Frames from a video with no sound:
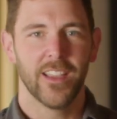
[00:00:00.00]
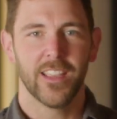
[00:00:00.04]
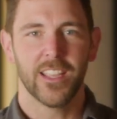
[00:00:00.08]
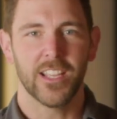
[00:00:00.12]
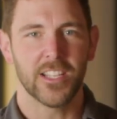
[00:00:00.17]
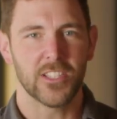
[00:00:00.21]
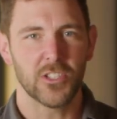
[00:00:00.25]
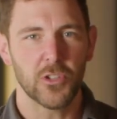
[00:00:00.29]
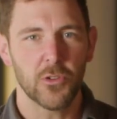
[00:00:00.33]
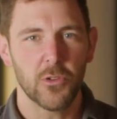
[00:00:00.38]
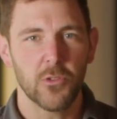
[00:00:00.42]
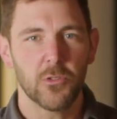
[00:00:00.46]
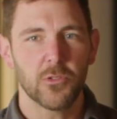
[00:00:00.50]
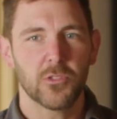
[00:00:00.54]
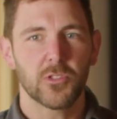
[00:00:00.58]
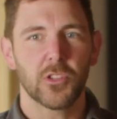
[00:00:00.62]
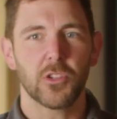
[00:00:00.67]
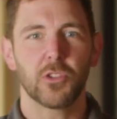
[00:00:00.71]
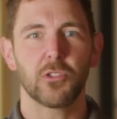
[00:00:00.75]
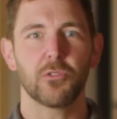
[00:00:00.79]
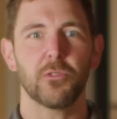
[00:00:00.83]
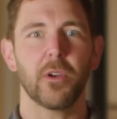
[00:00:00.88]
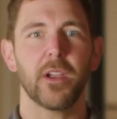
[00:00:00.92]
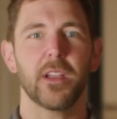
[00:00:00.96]
It's who's
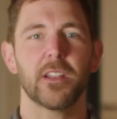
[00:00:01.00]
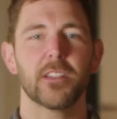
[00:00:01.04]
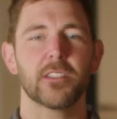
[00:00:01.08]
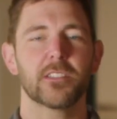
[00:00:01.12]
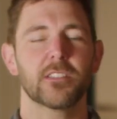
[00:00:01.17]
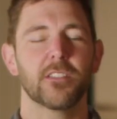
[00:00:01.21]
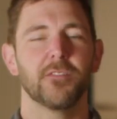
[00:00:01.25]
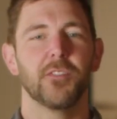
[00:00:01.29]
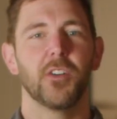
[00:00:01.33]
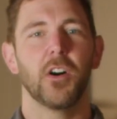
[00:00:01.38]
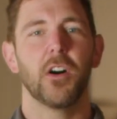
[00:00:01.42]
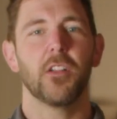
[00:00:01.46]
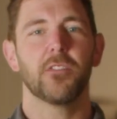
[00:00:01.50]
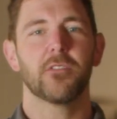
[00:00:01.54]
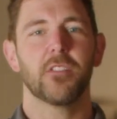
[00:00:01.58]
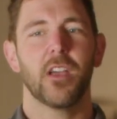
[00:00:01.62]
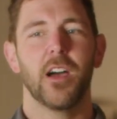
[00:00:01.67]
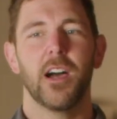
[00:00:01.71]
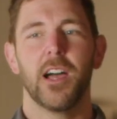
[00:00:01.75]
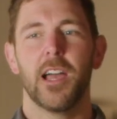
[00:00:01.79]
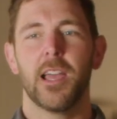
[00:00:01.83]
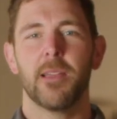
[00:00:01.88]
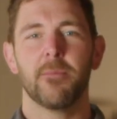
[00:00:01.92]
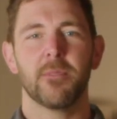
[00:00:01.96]
the greatest of all
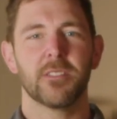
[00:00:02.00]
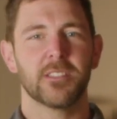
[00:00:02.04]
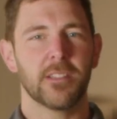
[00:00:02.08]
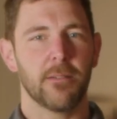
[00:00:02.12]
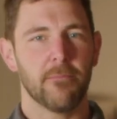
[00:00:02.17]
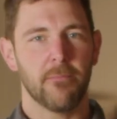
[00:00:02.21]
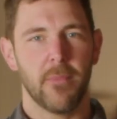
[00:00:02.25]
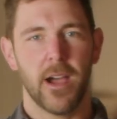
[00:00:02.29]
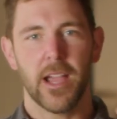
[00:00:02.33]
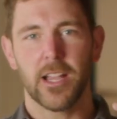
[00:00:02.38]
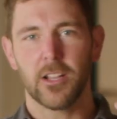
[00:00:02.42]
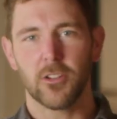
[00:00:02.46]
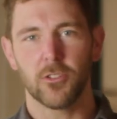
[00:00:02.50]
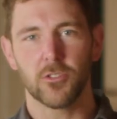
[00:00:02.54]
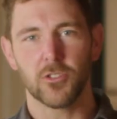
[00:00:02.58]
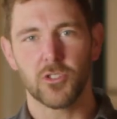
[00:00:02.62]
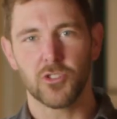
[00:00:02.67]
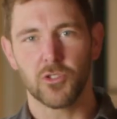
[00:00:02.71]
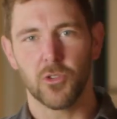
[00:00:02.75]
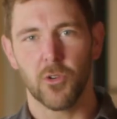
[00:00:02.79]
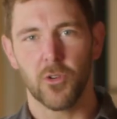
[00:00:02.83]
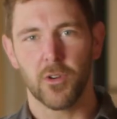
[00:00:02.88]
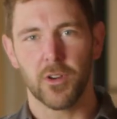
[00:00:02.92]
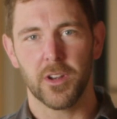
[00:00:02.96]
time. Is it Michael
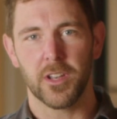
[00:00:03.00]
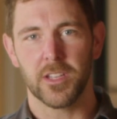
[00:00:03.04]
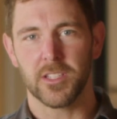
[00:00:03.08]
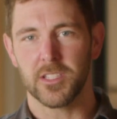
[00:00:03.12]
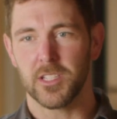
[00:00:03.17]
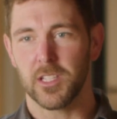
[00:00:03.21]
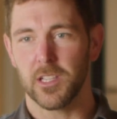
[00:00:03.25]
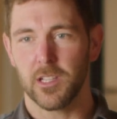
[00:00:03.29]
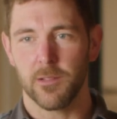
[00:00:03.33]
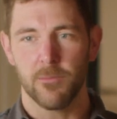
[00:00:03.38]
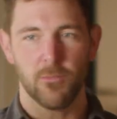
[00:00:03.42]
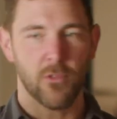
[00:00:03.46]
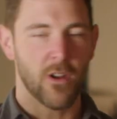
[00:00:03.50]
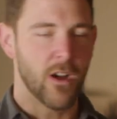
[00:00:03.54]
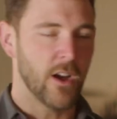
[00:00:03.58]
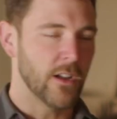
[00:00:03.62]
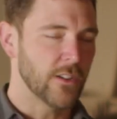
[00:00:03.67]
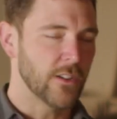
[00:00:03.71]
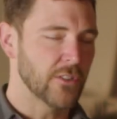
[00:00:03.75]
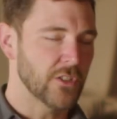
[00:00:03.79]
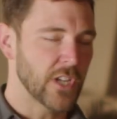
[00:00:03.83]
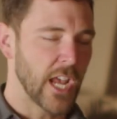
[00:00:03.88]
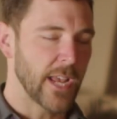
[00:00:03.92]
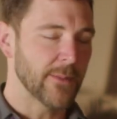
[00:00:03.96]
Jordan? Is it
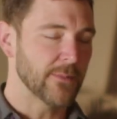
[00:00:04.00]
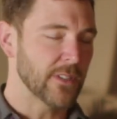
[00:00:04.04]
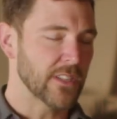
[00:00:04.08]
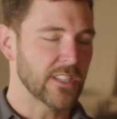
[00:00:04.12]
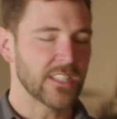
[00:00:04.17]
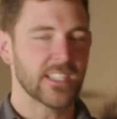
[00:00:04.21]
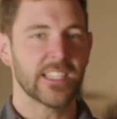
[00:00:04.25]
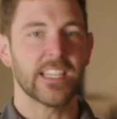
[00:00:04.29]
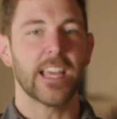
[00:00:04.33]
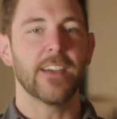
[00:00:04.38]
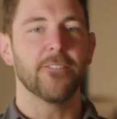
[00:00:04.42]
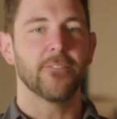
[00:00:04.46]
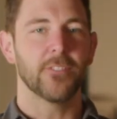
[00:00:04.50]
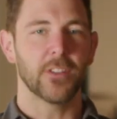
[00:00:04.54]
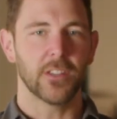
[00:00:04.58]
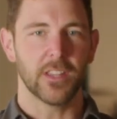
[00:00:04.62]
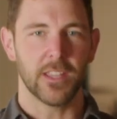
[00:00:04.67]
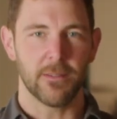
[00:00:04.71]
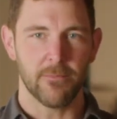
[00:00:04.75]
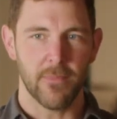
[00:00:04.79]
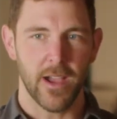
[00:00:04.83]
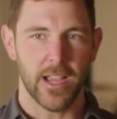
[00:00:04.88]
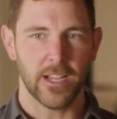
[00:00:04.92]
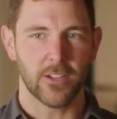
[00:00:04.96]
LeBron James? It's
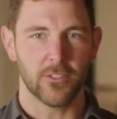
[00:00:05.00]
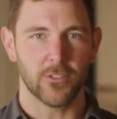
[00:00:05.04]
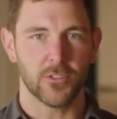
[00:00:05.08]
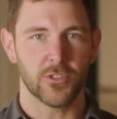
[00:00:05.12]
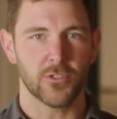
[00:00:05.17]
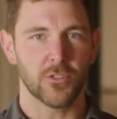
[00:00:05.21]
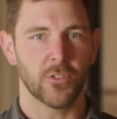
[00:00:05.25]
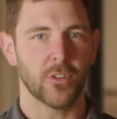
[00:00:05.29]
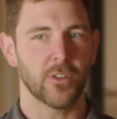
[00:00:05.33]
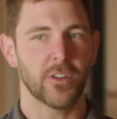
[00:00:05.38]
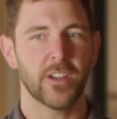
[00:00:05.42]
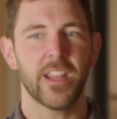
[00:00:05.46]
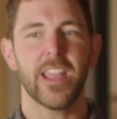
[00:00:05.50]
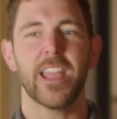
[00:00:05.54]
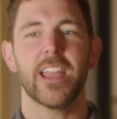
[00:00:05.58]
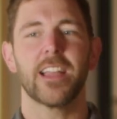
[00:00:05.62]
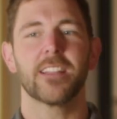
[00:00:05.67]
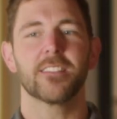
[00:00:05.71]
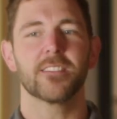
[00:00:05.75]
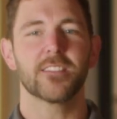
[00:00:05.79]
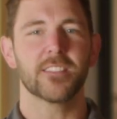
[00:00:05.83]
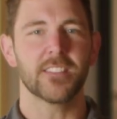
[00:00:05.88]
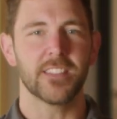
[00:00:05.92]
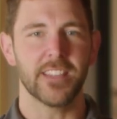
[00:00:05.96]
definitely Michael Jordan,
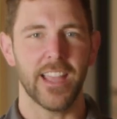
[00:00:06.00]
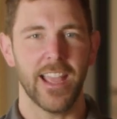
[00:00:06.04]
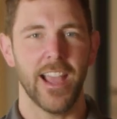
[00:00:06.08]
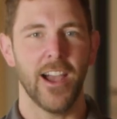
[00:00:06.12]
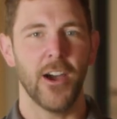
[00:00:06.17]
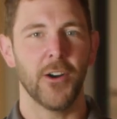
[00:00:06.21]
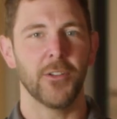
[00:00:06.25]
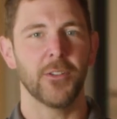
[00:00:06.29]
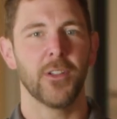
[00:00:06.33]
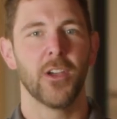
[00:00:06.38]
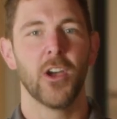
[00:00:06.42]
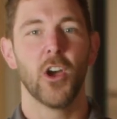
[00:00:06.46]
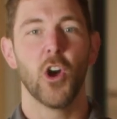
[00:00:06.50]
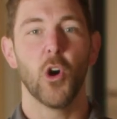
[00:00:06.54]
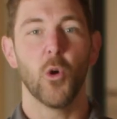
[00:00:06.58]
hands down.